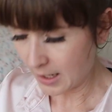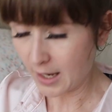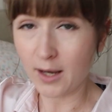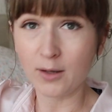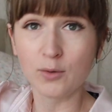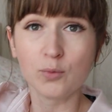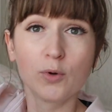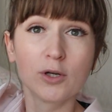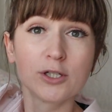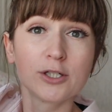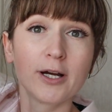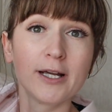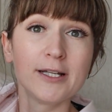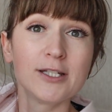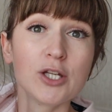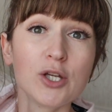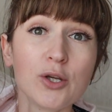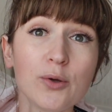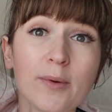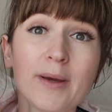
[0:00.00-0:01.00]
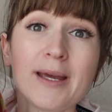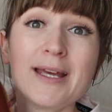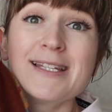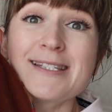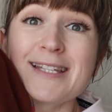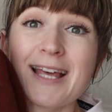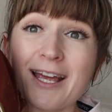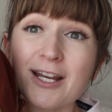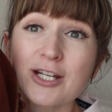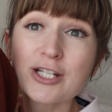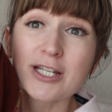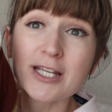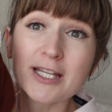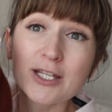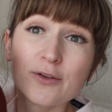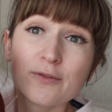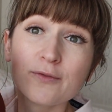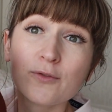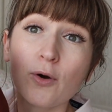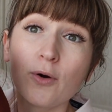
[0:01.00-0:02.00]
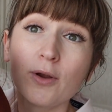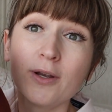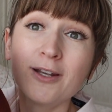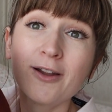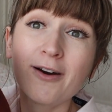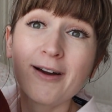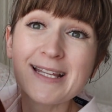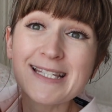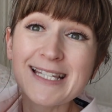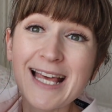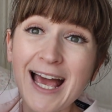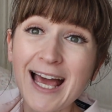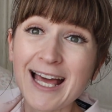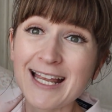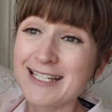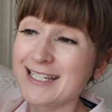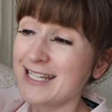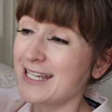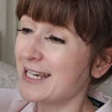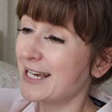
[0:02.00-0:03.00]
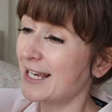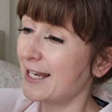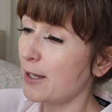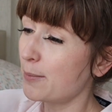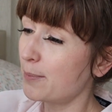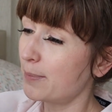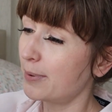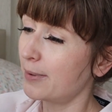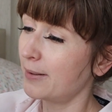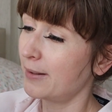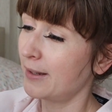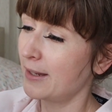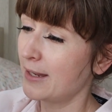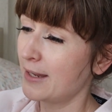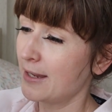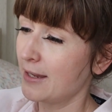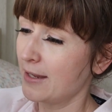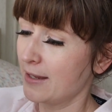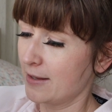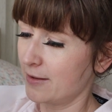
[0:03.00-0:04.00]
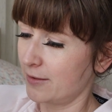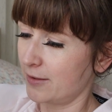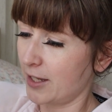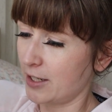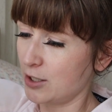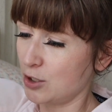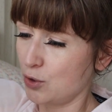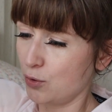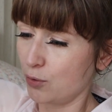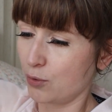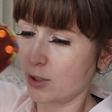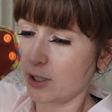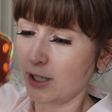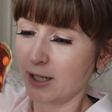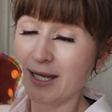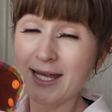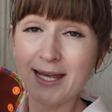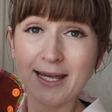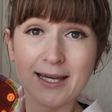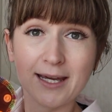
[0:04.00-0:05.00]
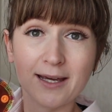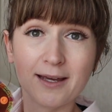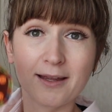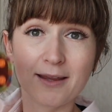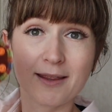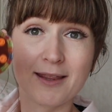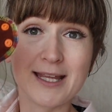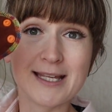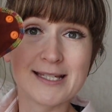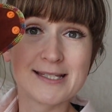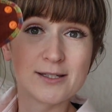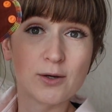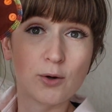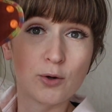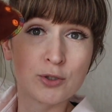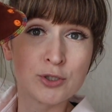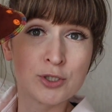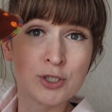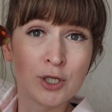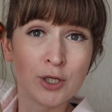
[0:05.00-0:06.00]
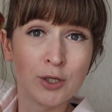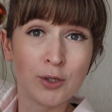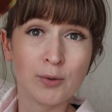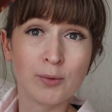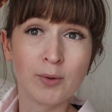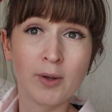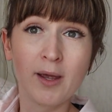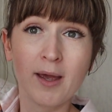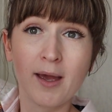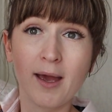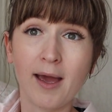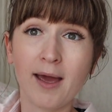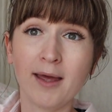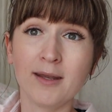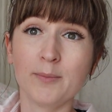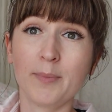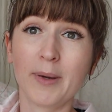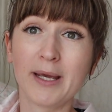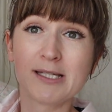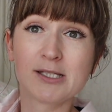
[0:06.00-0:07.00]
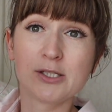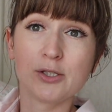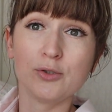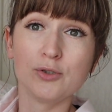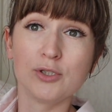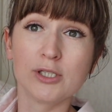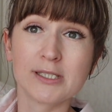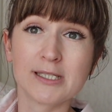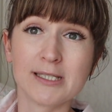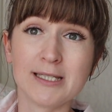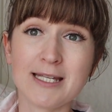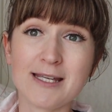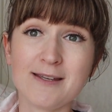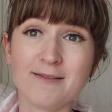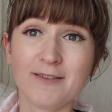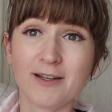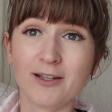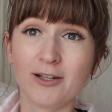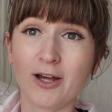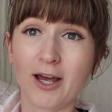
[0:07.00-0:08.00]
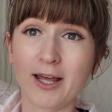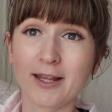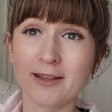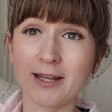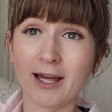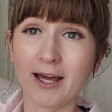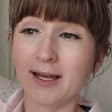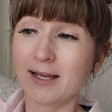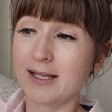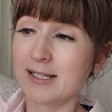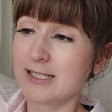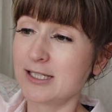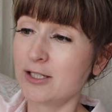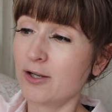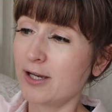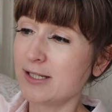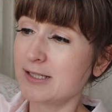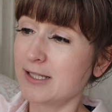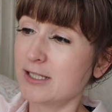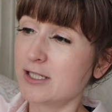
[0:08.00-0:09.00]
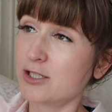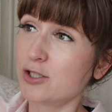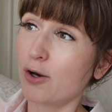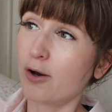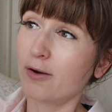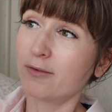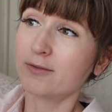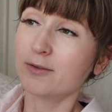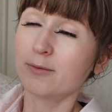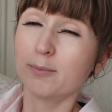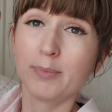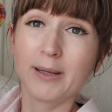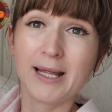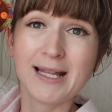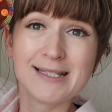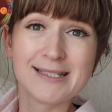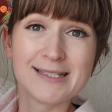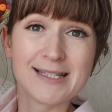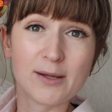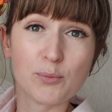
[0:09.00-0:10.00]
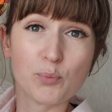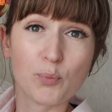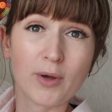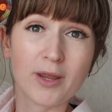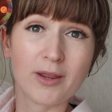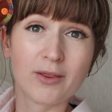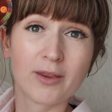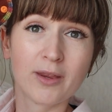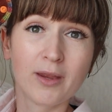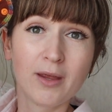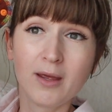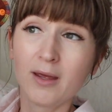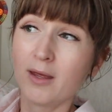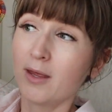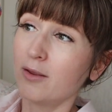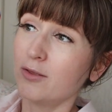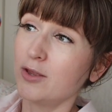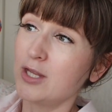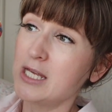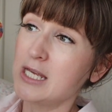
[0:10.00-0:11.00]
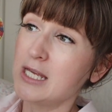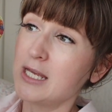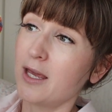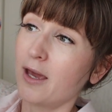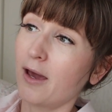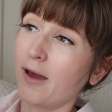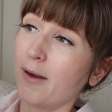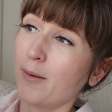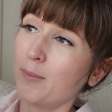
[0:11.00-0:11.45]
And what I do is actually you've got a nice handy clip that you click this onto, and basically you just leave it like that. It's nice and soft, blends in with the